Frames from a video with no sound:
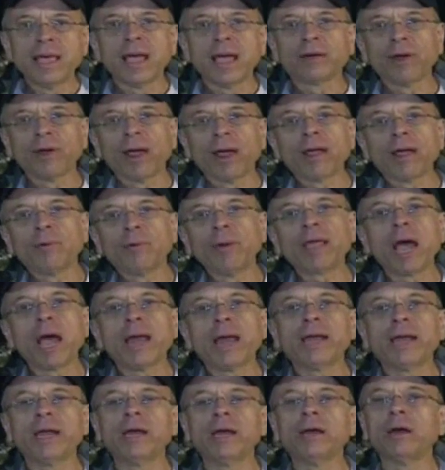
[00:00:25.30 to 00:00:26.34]
Yeah, Greg,
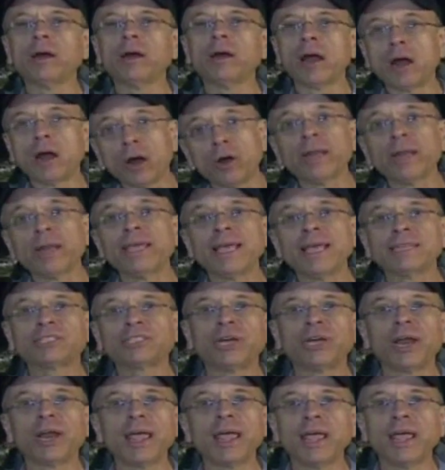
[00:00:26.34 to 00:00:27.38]
we got here uh,
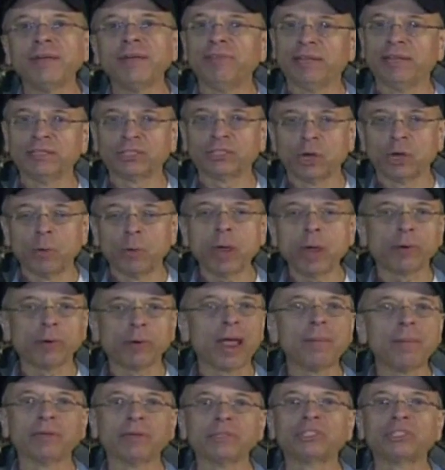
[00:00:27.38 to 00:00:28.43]
early yesterday evening, so
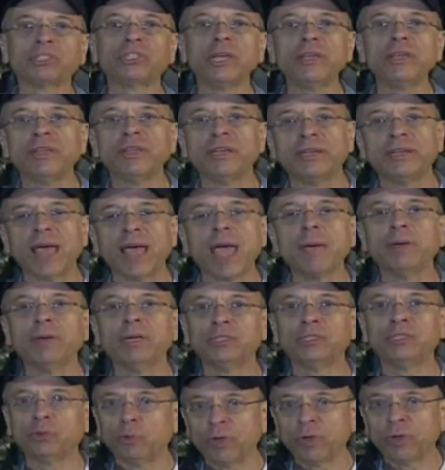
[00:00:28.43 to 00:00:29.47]
we were able to see the
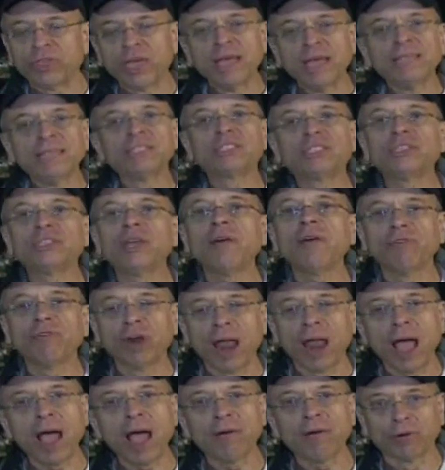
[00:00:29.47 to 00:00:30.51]
damage with
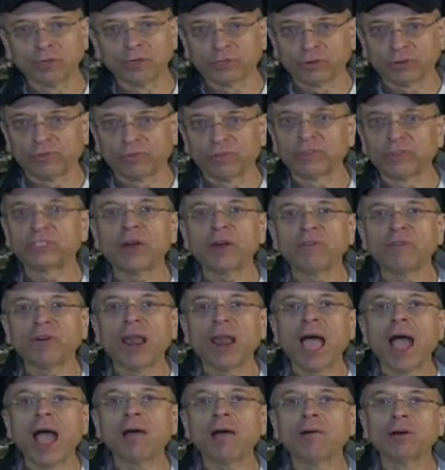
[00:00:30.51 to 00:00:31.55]
several hours or for
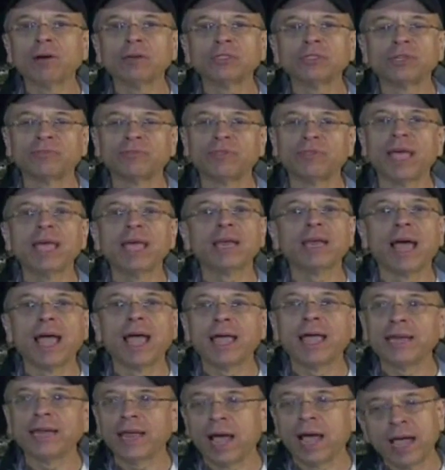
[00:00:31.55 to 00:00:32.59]
several hours of
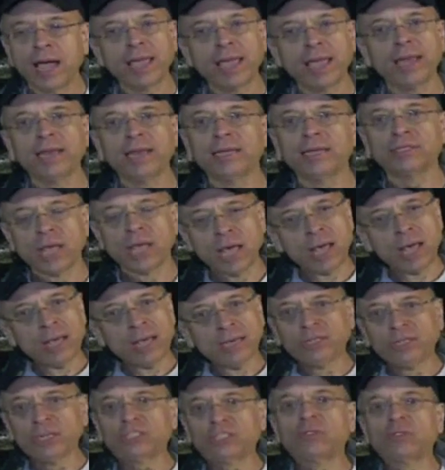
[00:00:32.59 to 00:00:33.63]
daylight. Uh, it is
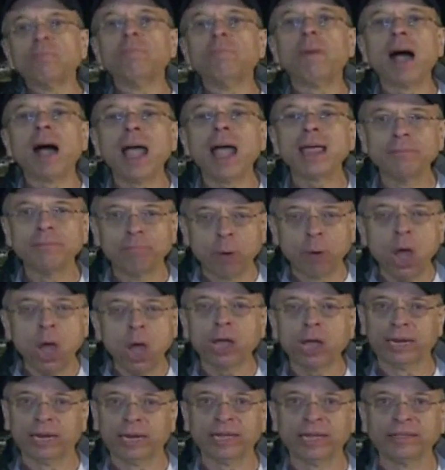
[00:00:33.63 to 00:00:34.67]
just
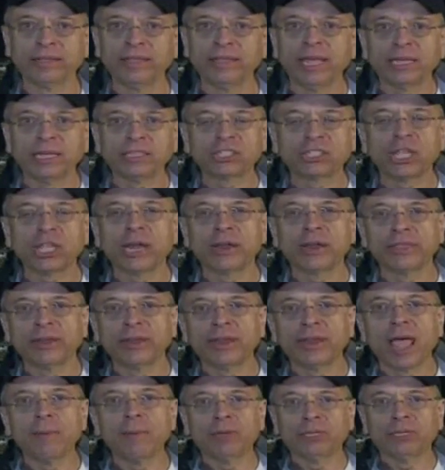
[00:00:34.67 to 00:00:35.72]
mind boggling the
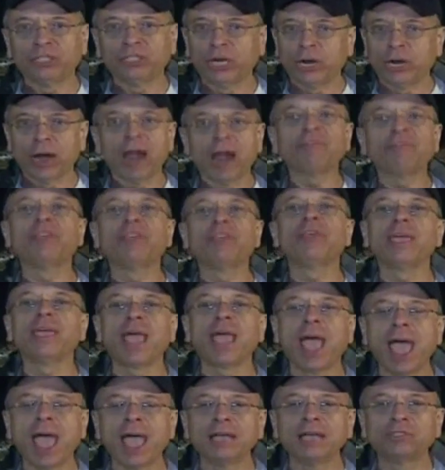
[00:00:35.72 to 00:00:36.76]
extent of the damage here.
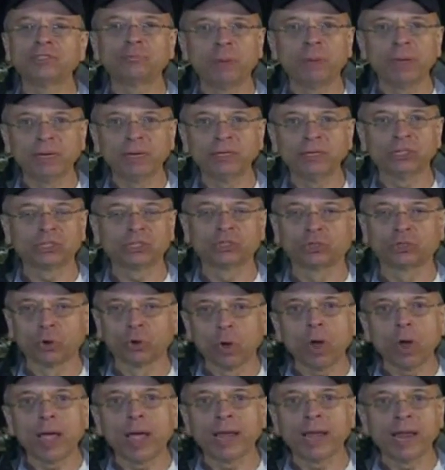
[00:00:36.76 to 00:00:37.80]
Everything has been
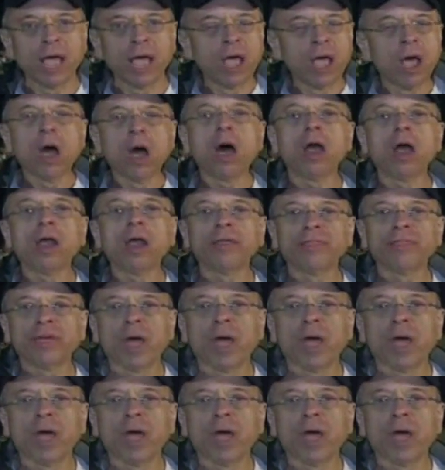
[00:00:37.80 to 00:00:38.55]
destroyed, all